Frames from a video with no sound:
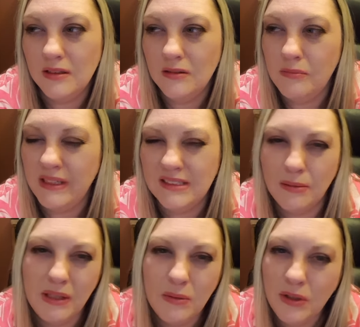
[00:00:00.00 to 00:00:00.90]
my
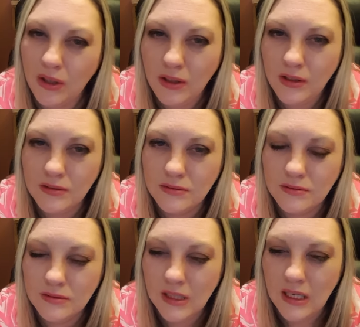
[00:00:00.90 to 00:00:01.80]
stomach would hurt,
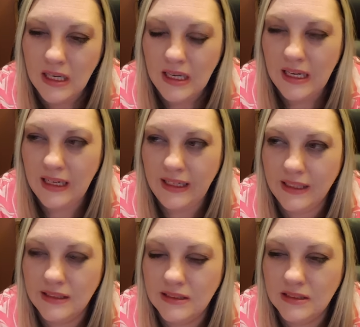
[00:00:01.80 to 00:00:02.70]

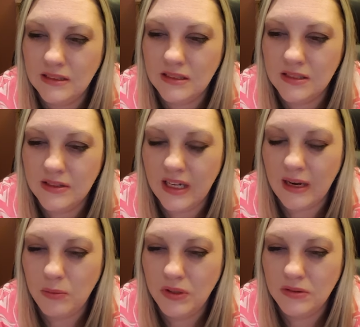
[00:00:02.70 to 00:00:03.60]
and that I
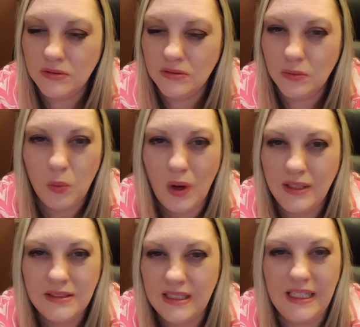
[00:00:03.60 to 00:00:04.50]
wouldn't
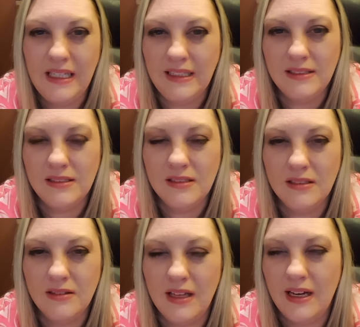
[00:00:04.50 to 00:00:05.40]
want to eat,
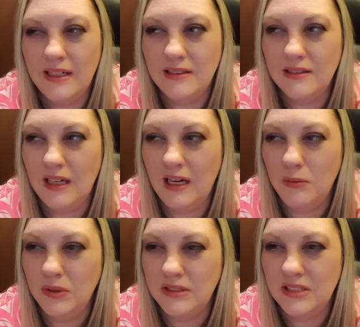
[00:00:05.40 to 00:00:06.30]
that I
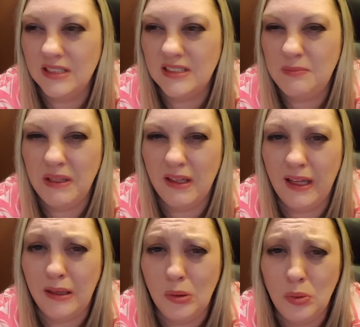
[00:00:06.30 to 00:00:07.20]
would just be
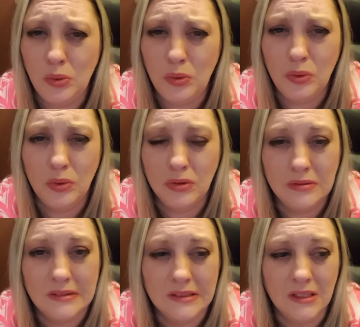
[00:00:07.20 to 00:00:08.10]
like, ooh,
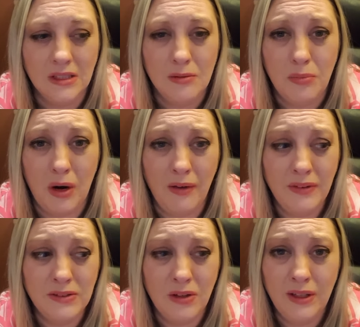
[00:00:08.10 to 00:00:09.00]
broth
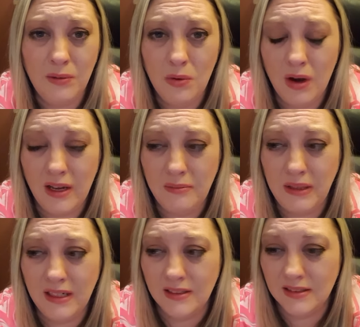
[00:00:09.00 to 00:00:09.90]
is all I want,
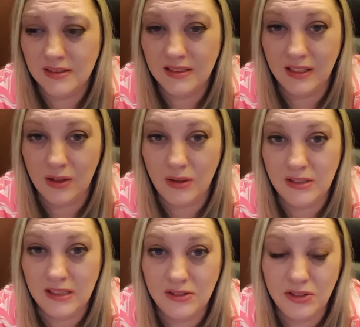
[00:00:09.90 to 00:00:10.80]
because, I
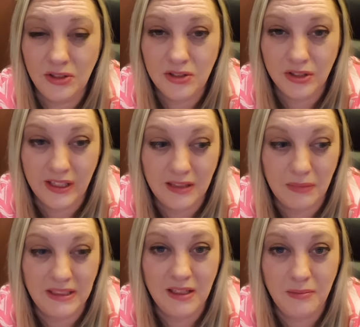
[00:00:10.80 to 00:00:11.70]
just had surgery and
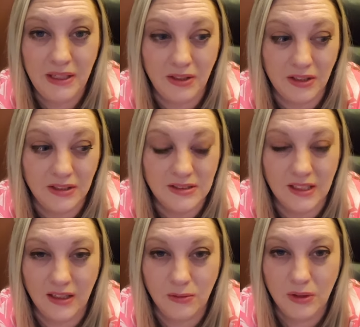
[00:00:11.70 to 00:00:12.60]
my tummy hurts
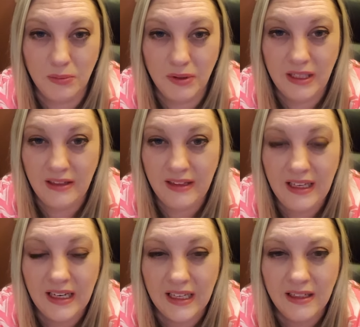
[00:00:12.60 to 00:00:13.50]
and I don't want to put anything
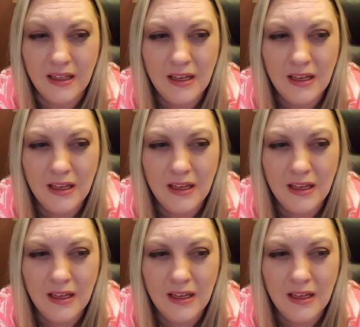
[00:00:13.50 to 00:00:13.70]
in it.